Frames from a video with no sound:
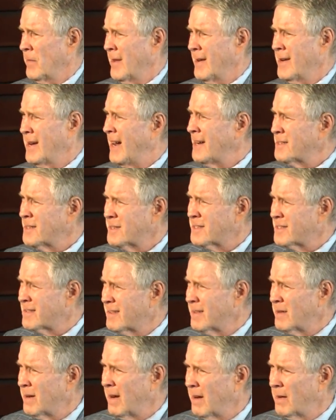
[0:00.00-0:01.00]
Not just
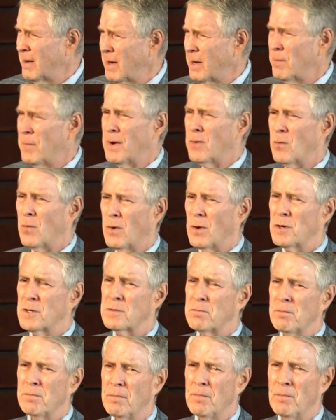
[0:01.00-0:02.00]
a little bit worse,
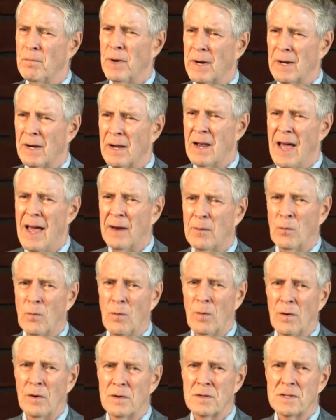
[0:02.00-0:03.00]
but a lot
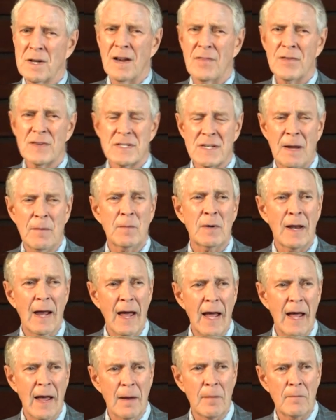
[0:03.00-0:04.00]
worse. And at the same
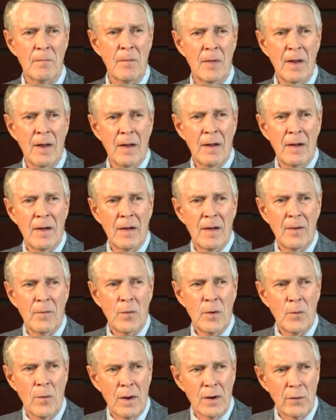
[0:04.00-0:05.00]
time,
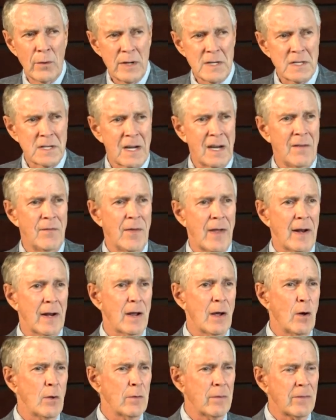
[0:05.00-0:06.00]
we want to achieve that
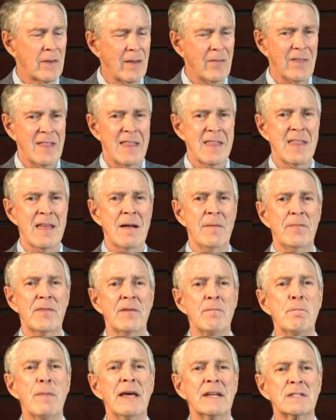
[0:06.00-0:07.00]
goal of giving them the
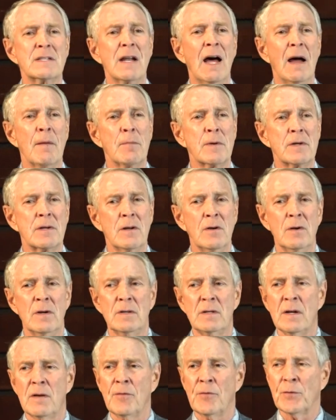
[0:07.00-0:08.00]
best
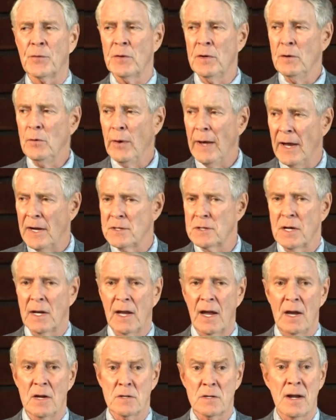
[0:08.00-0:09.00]
opportunity through
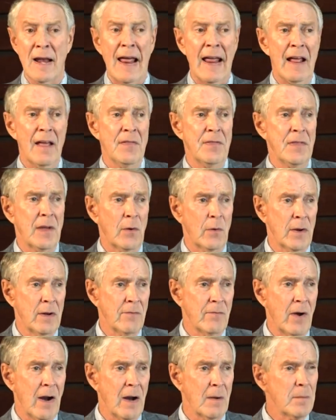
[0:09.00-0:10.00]
education and their
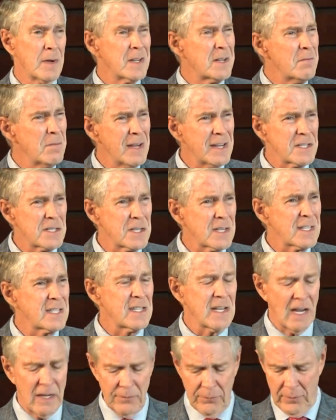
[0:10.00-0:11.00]
environment to be as
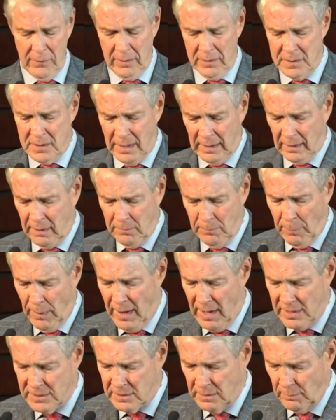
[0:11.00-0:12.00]
successful as they can
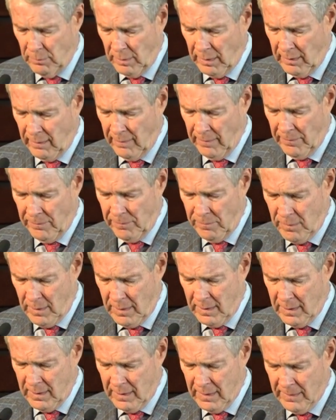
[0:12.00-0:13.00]
possibly
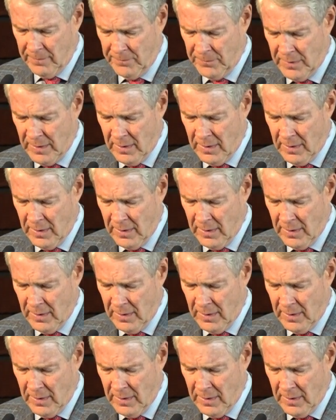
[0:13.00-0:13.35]
be.